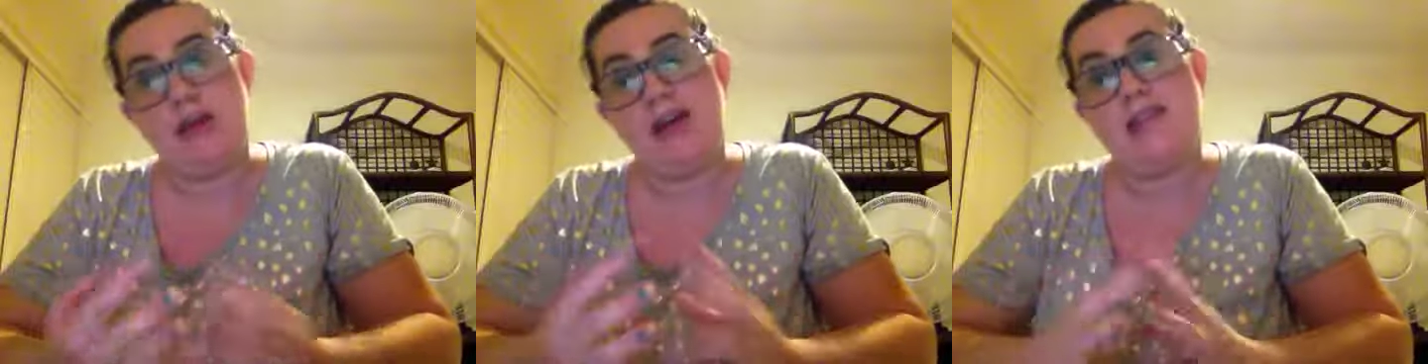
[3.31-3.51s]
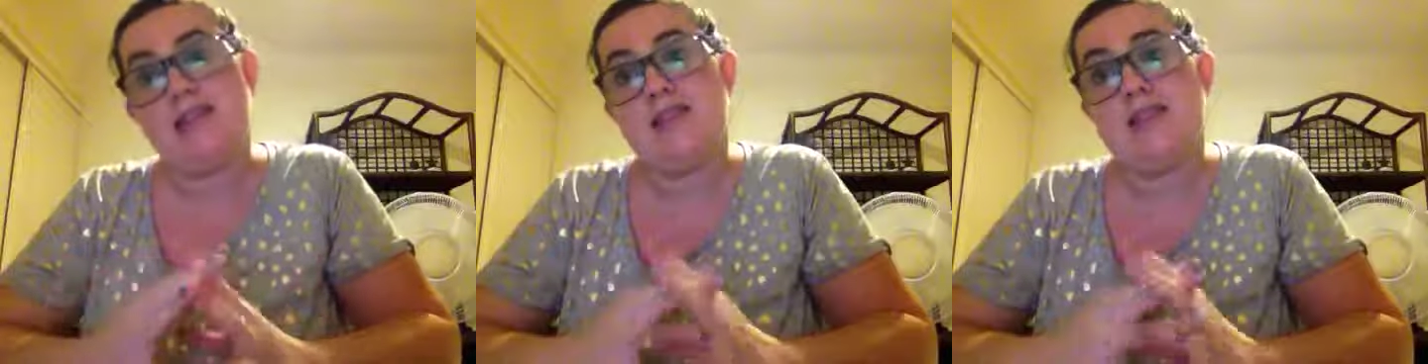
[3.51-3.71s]

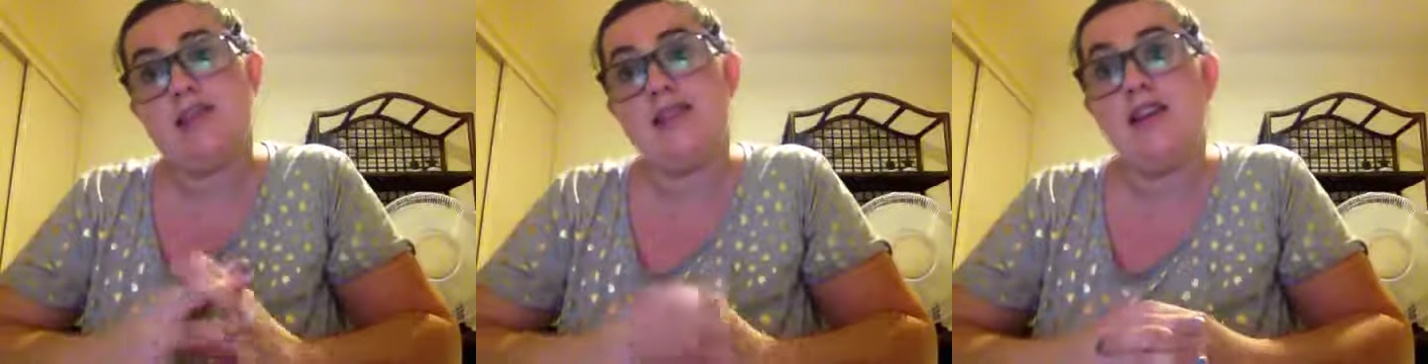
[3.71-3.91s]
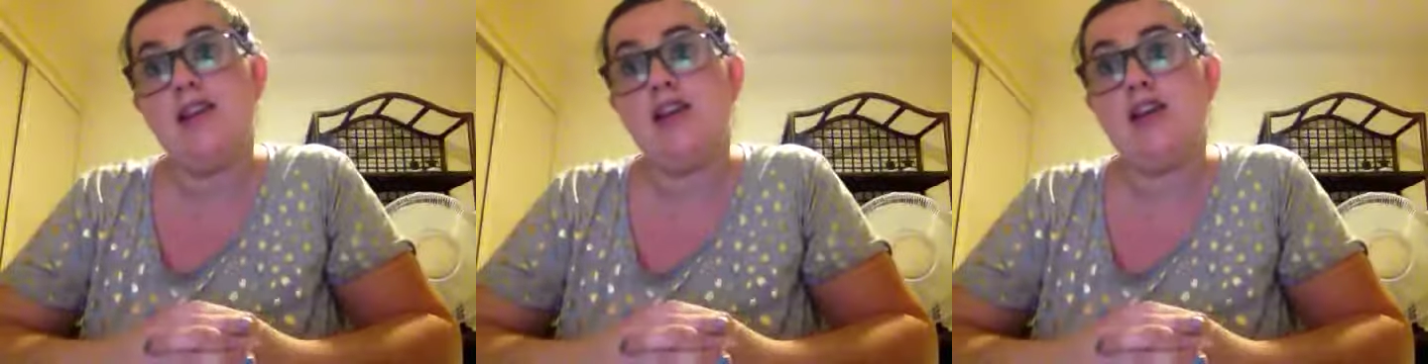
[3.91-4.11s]
As I
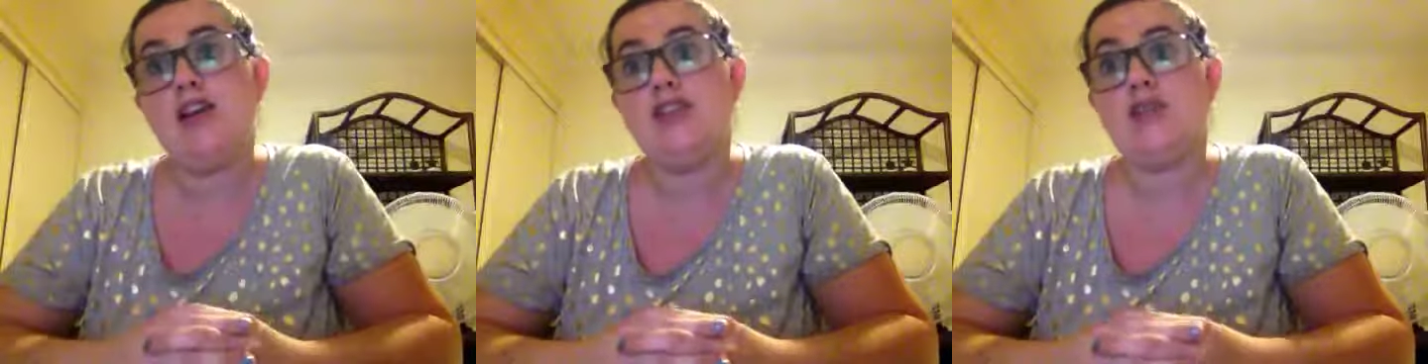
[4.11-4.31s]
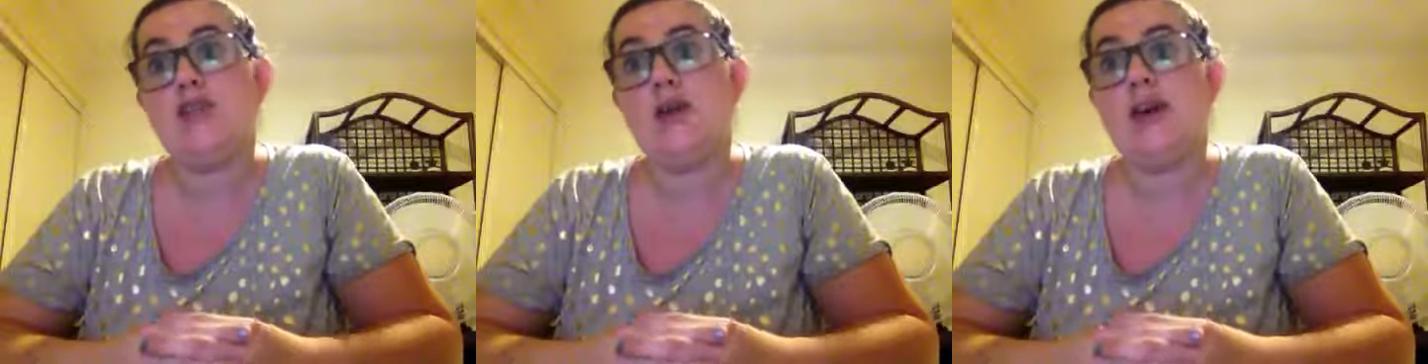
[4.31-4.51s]
said, I
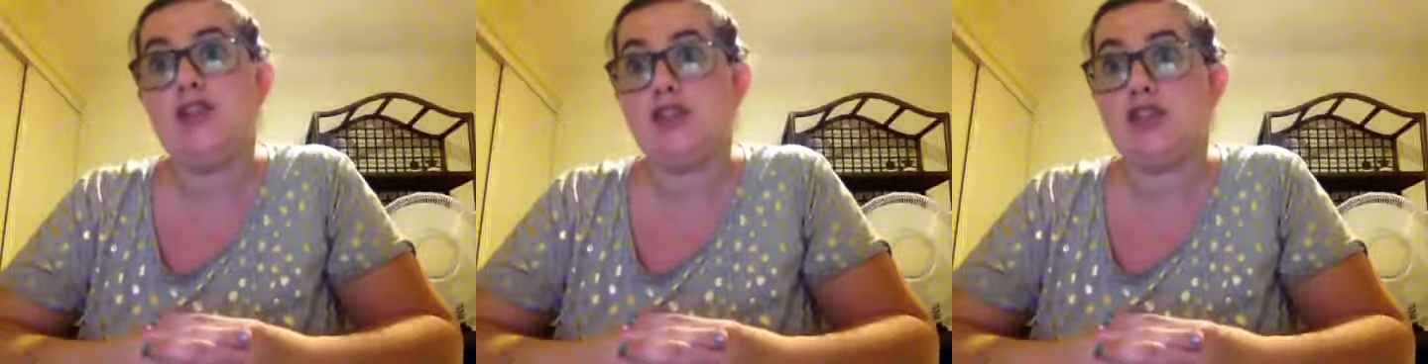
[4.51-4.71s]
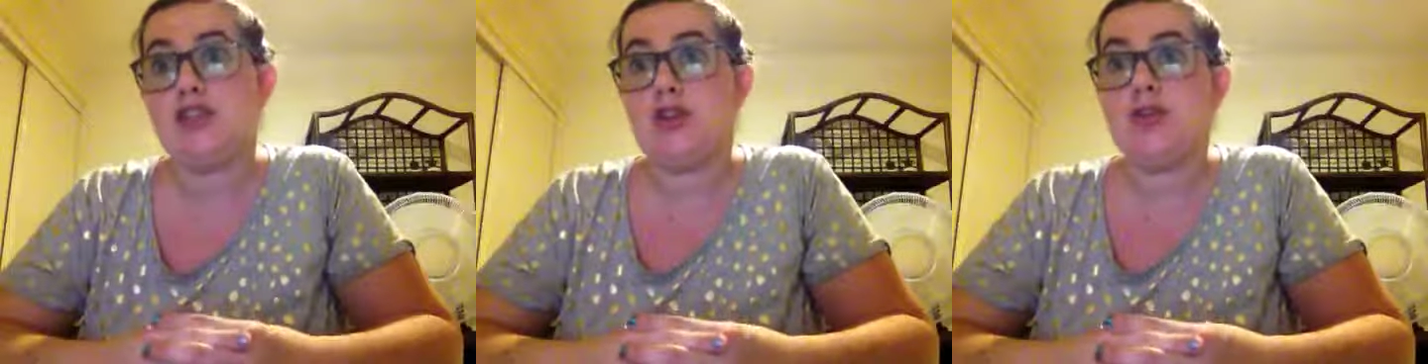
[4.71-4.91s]
do
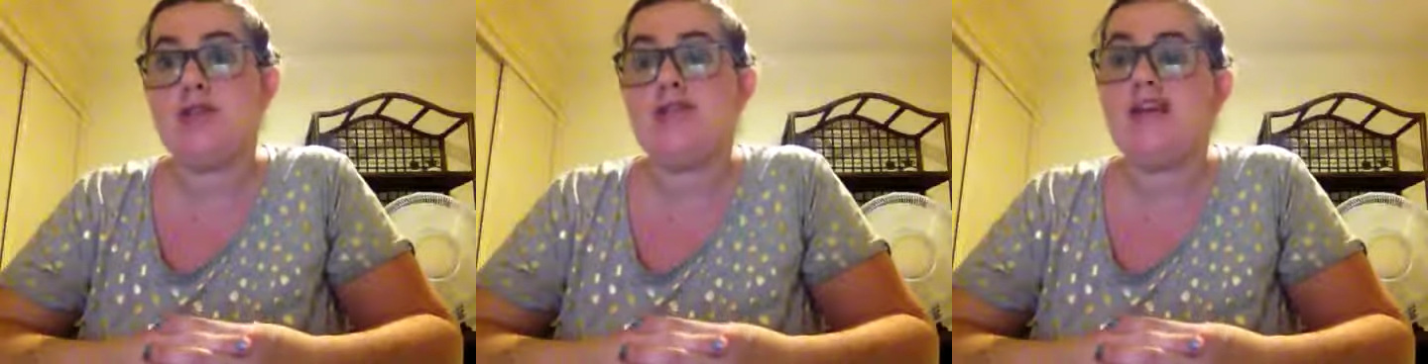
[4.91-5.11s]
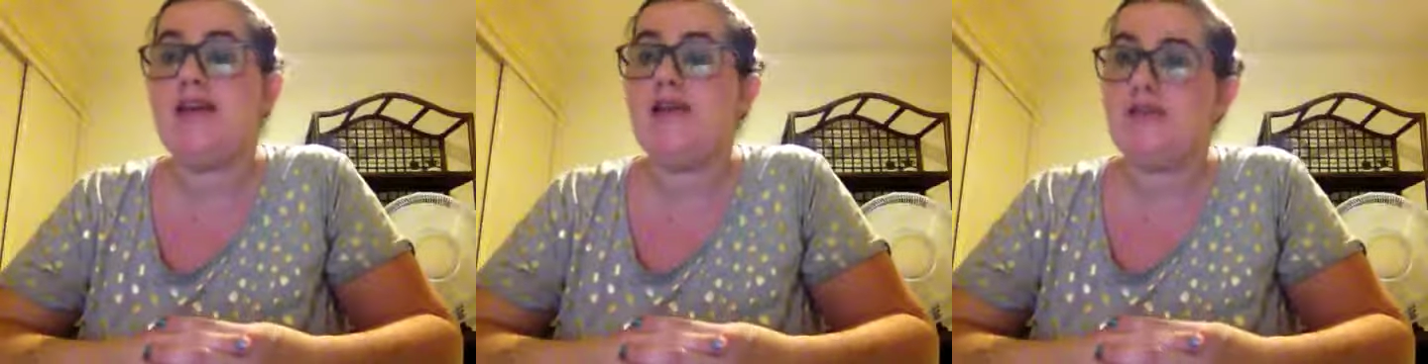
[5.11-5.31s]
art
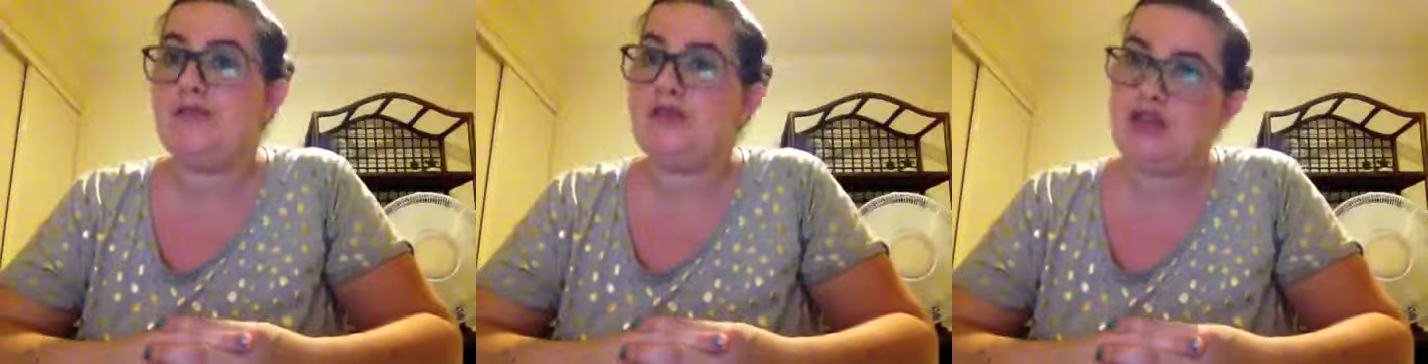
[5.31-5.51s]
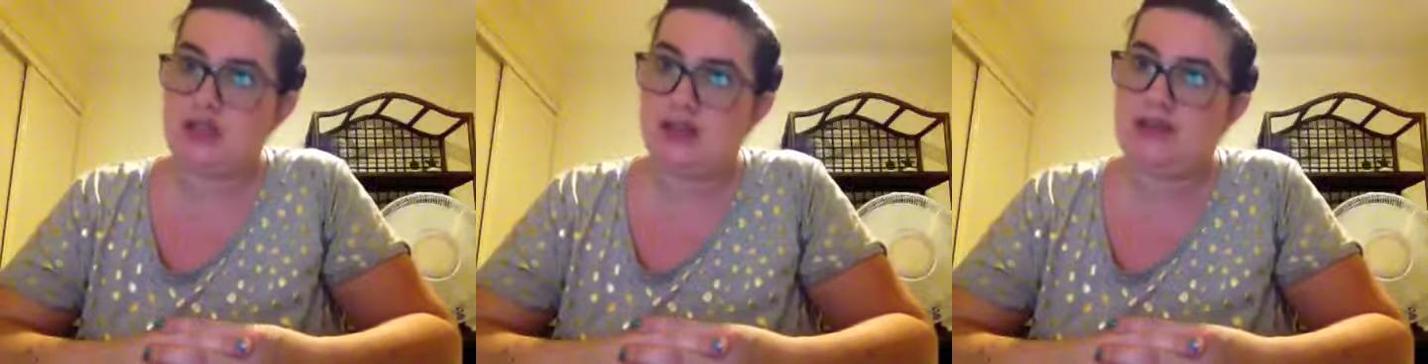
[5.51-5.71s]
shows every
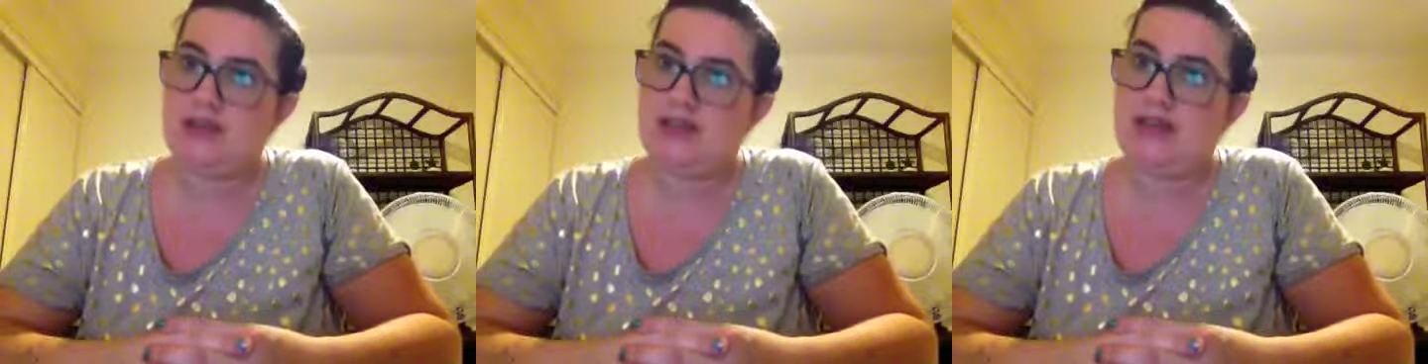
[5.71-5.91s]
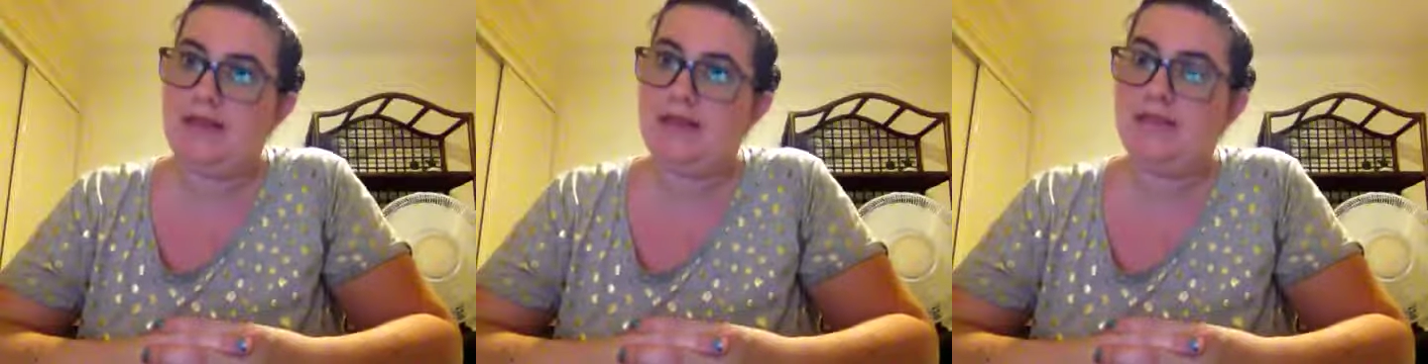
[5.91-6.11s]

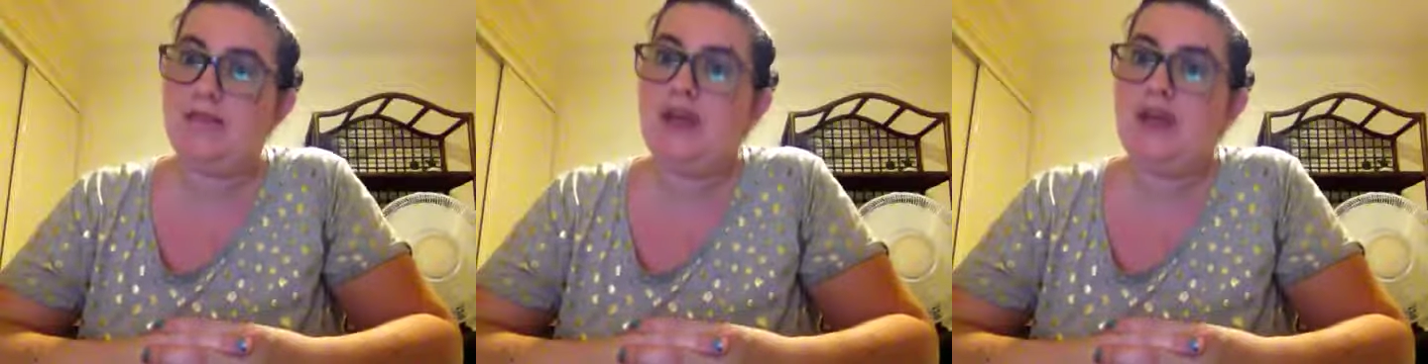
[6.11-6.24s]
Tuesday.